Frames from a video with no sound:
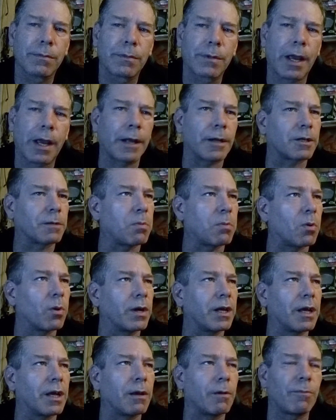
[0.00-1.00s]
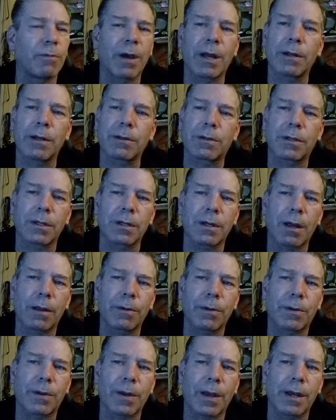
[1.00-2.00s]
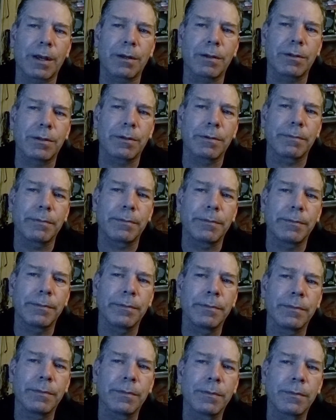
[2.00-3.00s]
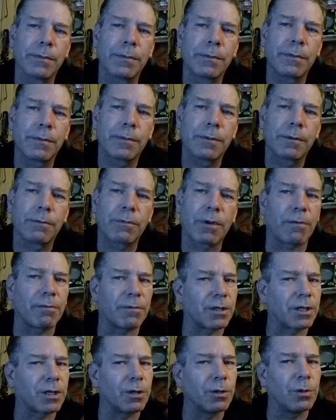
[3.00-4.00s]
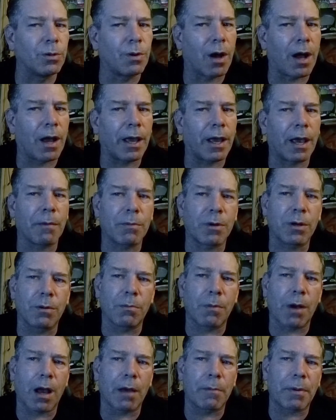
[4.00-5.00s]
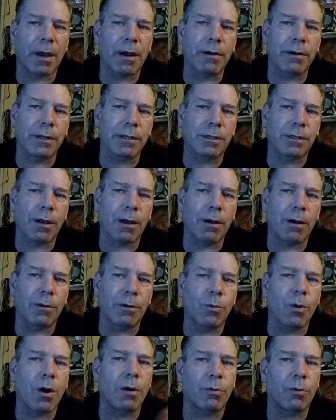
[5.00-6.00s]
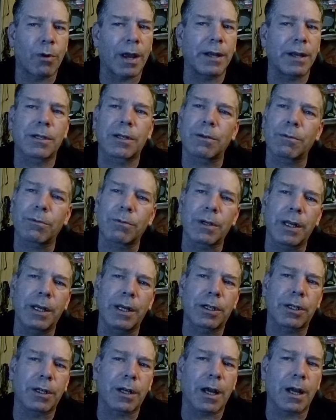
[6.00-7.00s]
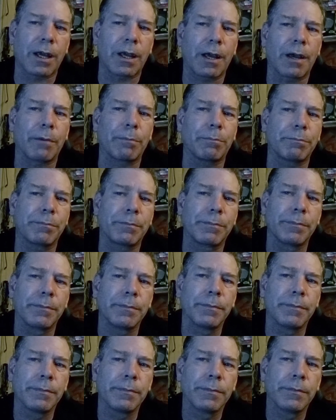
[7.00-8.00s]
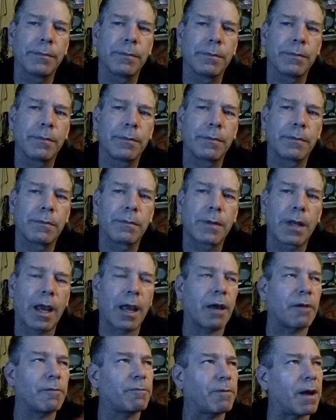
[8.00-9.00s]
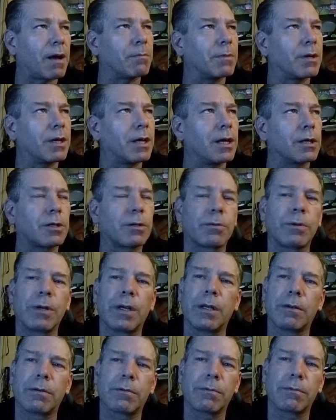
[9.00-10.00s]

And sporting events and other things. Reference to who I am and who my parents are and what race and religion I am. And family history